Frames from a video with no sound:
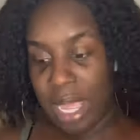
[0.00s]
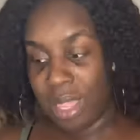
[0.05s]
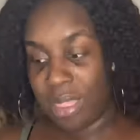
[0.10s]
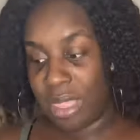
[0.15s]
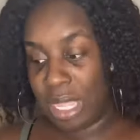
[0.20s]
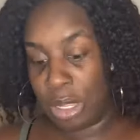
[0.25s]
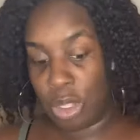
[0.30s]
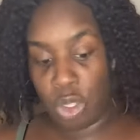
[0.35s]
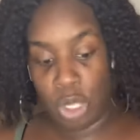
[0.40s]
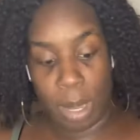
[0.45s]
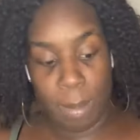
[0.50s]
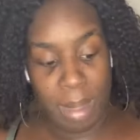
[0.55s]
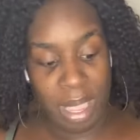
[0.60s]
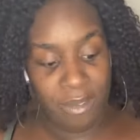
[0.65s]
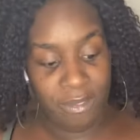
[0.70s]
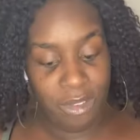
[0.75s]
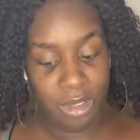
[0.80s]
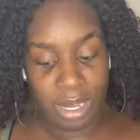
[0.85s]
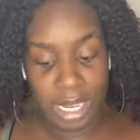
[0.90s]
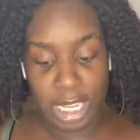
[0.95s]
They
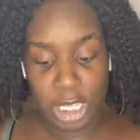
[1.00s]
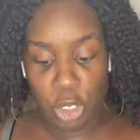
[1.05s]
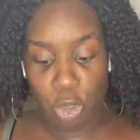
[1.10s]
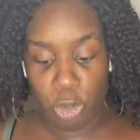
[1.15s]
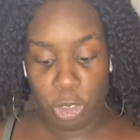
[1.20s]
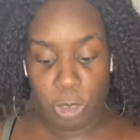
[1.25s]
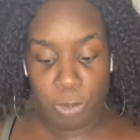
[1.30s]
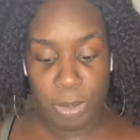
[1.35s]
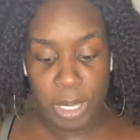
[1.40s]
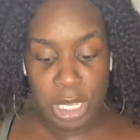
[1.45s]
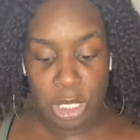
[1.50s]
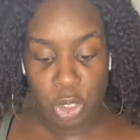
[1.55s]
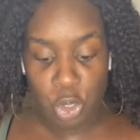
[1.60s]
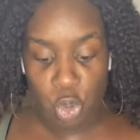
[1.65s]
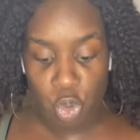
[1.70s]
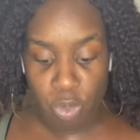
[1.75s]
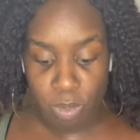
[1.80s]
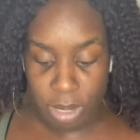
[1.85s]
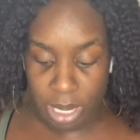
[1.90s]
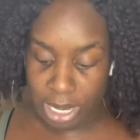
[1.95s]
may feel like you speak
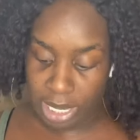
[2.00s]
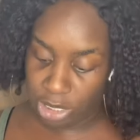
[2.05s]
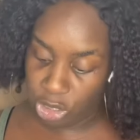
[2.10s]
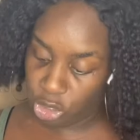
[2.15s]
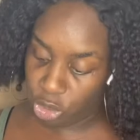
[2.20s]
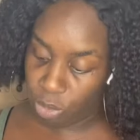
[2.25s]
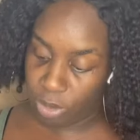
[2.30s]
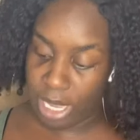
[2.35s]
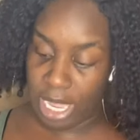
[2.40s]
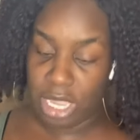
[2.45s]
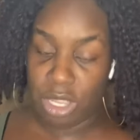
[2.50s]
too much, okay?